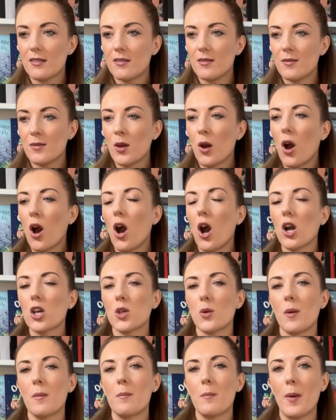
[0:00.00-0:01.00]
not
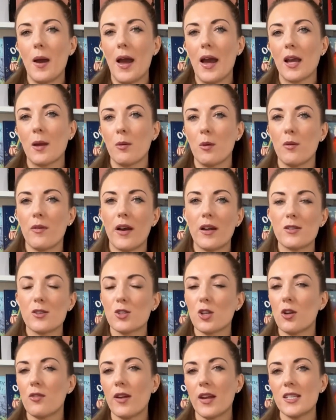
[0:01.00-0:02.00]
arguing back, but without just
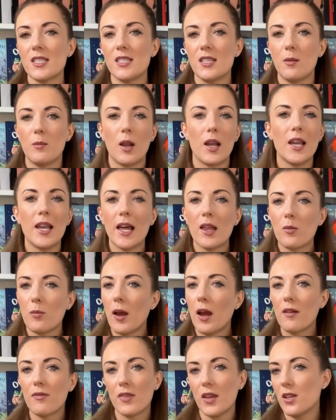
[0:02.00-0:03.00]
correcting them. Like, let them
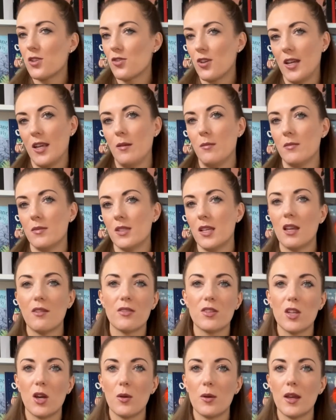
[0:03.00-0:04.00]
have their dreams,
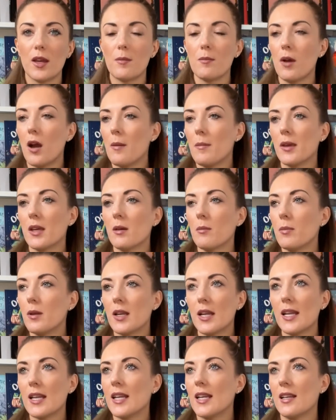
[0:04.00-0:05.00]
even though it might be
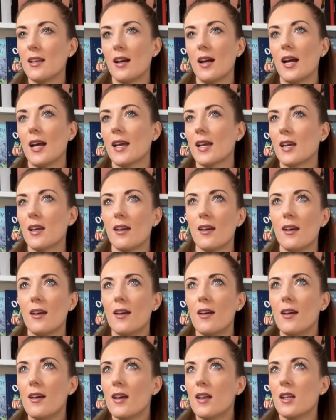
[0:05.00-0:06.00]
completely like
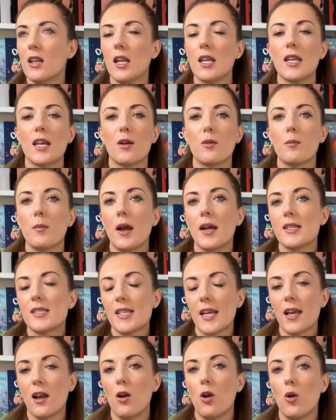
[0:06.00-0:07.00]
Leo might
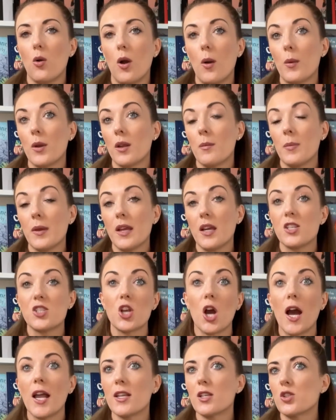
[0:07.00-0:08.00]
say, oh, I want to be a
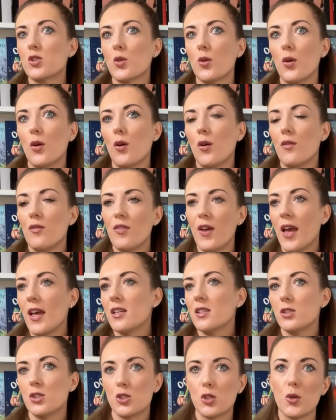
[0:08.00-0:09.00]
dinosaur vet
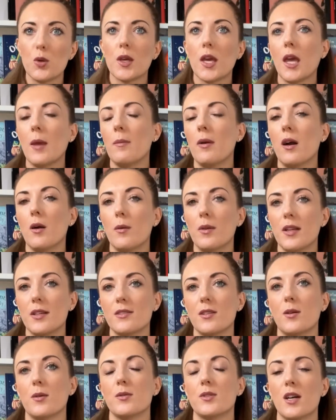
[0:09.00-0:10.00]
zookeeper when he's
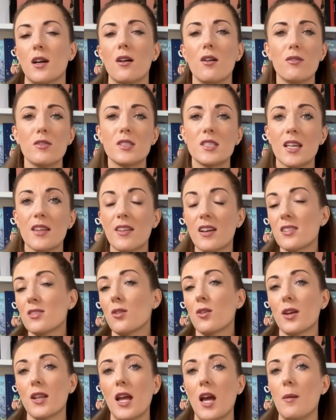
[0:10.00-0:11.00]
older. Obviously that's
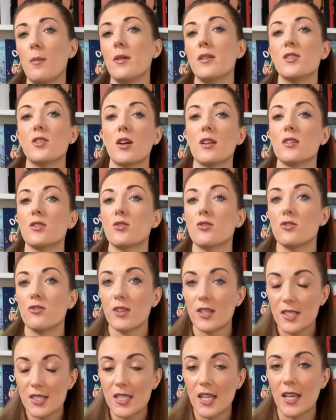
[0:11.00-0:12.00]
not going to happen, dinosaurs are
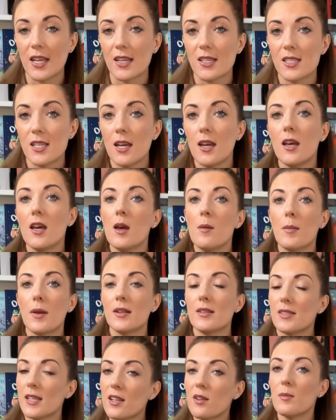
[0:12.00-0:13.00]
extinct. But
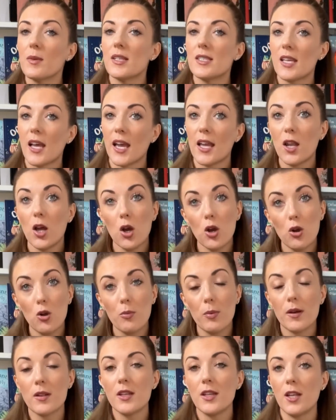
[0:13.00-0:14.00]
instead of me saying, oh,
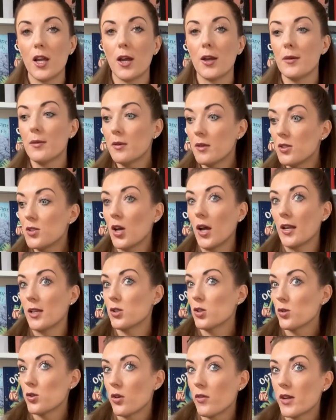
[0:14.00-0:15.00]
but you know,
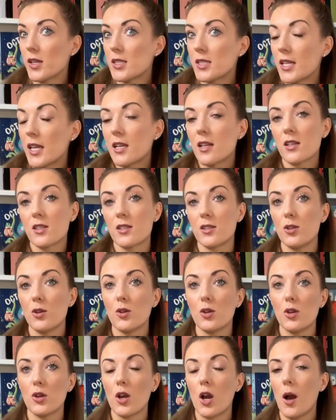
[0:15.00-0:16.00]
dinosaurs are extinct,
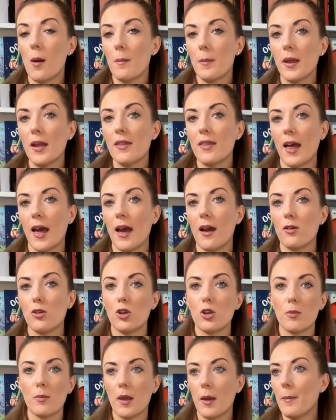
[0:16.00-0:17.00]
you can't be that, you
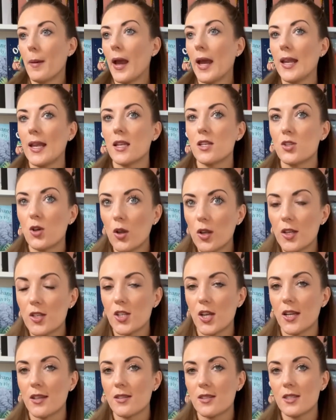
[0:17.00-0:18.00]
can be a
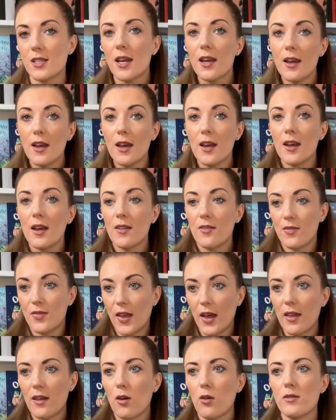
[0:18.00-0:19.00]
paleontologist,
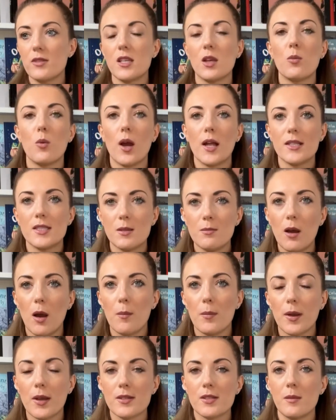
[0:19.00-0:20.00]
that obviously winds him up
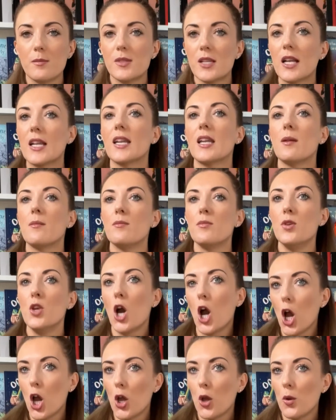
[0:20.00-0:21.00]
because I'm telling him
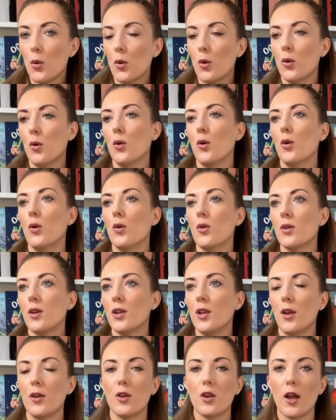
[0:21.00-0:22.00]
no, or, you
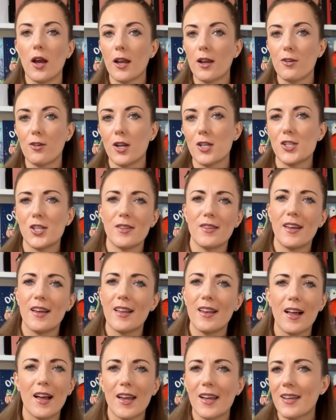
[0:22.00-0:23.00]
know, you're like crushing their
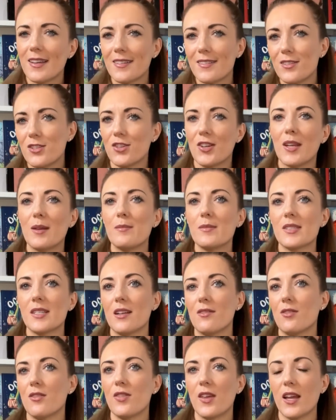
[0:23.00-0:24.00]
like dreams and
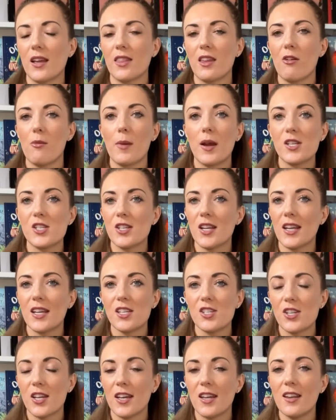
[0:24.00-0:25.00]
everything and their
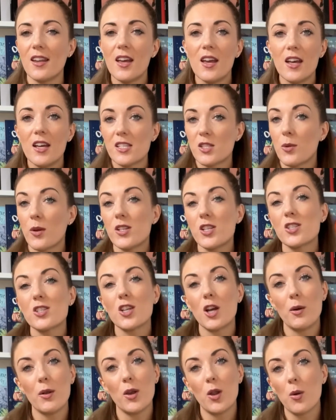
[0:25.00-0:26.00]
imagination. So I just
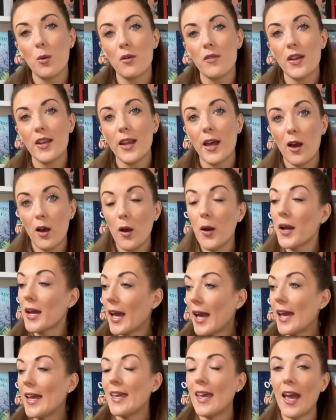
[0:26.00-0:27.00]
go along with it now.
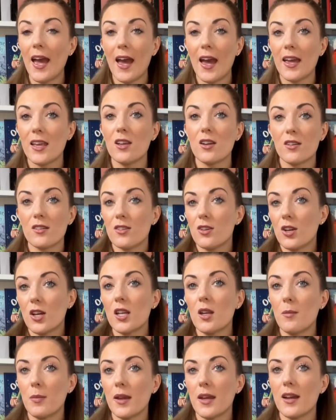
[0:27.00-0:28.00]
Okay, yeah, you're
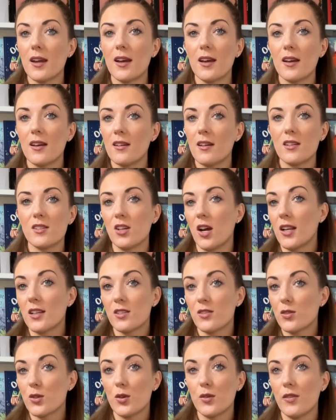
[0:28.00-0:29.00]
going to be a
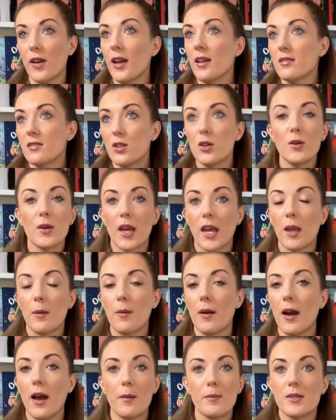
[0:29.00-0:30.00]
dinosaur vet zookeeper.
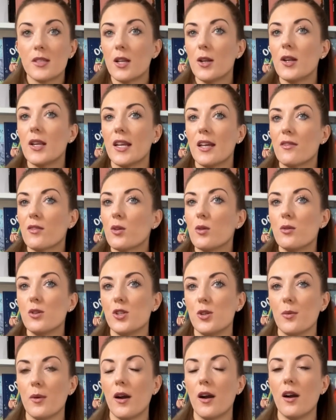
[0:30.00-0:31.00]
Absolutely, of course
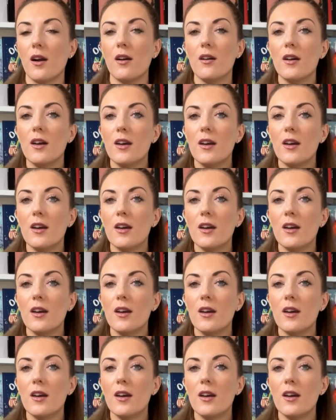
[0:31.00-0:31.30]
you are.